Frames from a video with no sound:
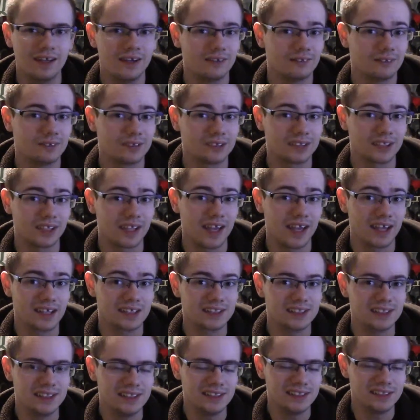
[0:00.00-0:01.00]
which they
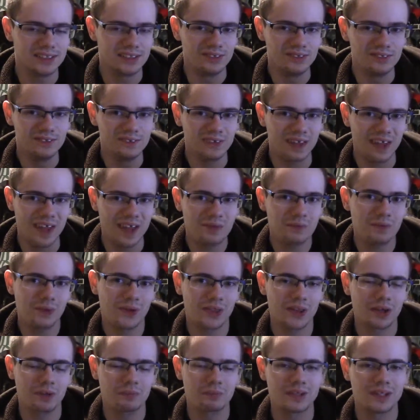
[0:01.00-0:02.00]
actually do label
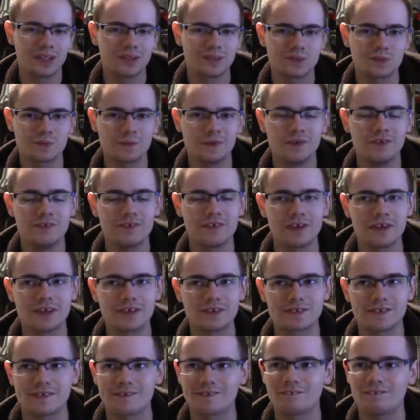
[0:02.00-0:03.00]
them in this movie,
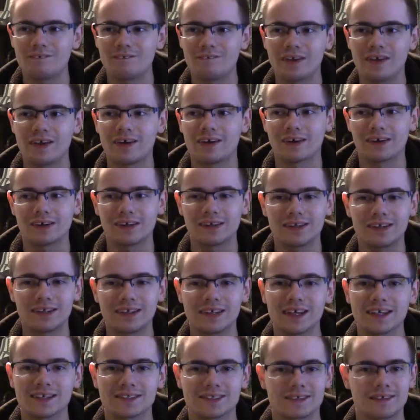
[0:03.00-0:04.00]
so we aren't
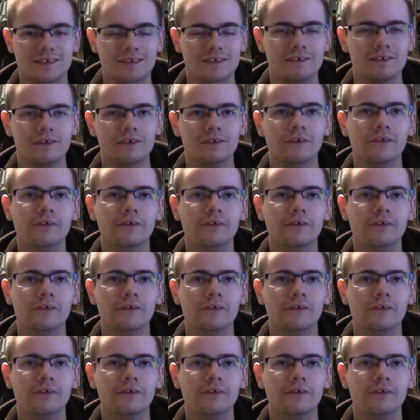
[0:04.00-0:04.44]
guessing,